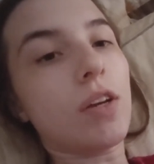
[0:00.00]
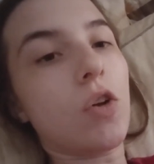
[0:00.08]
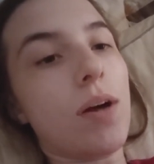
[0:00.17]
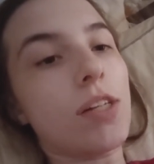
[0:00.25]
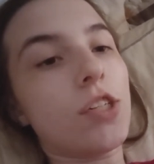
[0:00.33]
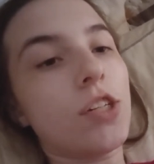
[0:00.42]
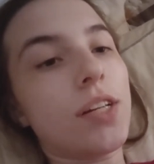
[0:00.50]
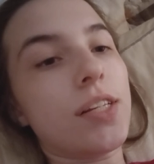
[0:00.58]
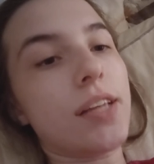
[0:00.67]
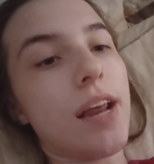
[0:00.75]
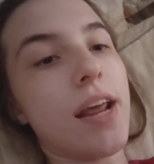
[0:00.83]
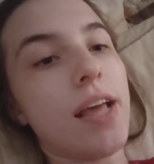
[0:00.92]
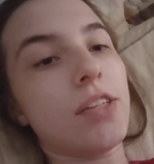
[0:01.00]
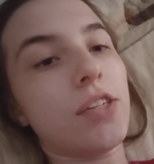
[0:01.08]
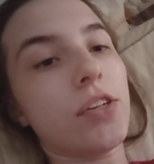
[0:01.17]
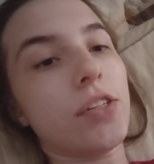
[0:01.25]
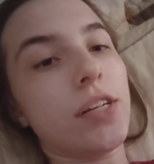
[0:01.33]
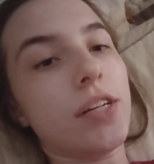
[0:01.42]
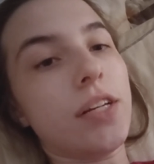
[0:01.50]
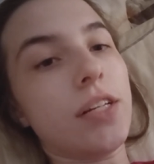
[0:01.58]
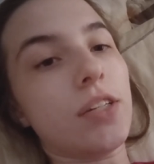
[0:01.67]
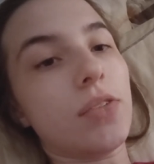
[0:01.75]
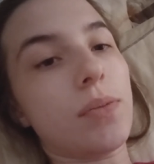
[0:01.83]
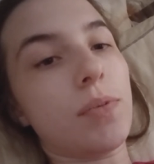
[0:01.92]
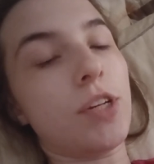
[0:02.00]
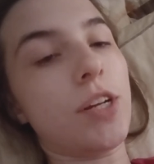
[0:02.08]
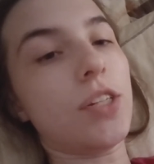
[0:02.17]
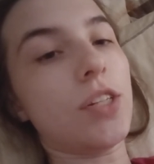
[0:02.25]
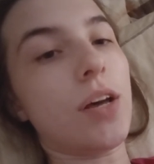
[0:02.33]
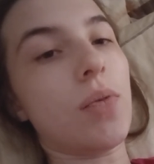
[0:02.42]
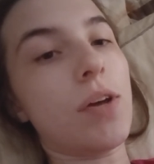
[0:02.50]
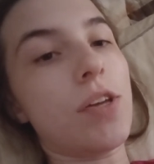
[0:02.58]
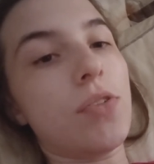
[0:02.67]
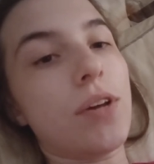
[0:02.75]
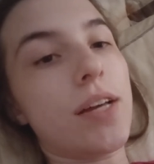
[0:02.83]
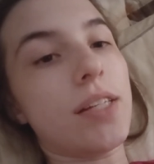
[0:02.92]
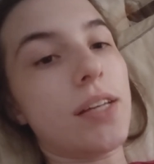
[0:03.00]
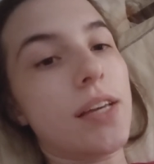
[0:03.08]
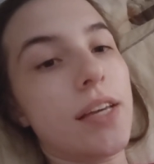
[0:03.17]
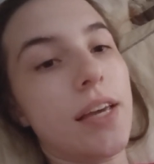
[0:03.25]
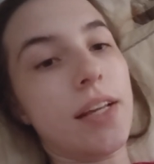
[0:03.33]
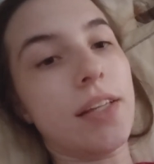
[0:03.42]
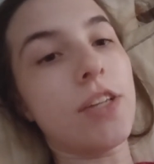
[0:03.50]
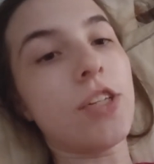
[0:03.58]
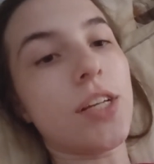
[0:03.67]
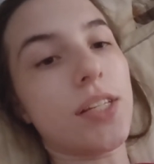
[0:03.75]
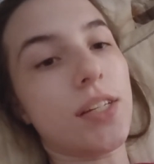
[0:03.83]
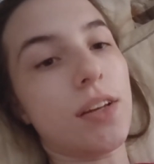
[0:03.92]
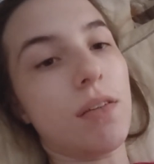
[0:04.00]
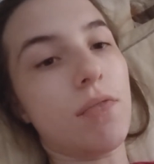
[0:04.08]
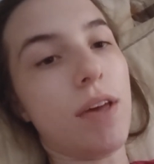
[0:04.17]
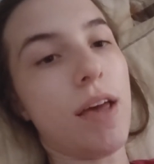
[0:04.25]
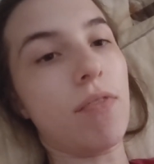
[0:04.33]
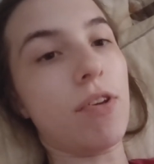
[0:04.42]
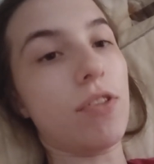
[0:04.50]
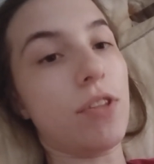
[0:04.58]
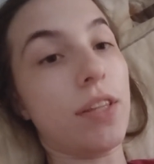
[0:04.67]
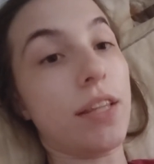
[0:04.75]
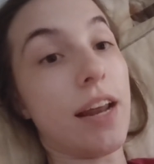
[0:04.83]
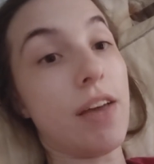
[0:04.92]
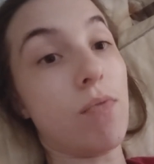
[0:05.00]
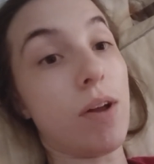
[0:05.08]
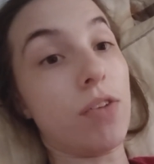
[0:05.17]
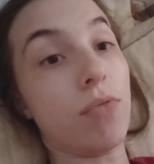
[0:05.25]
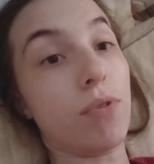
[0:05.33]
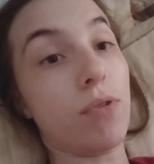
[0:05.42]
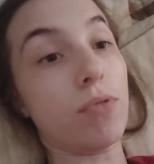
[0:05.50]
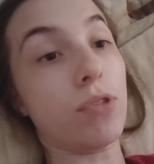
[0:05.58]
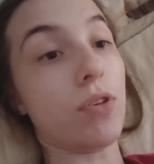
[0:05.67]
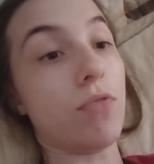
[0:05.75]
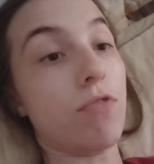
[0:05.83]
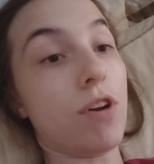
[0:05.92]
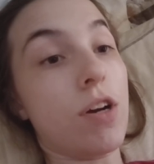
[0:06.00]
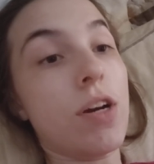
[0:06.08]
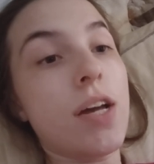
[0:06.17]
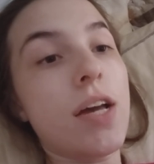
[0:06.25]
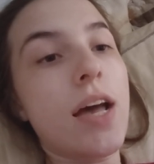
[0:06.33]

questions and answers in the description so that way you guys can get the gist of everything that I went through so far,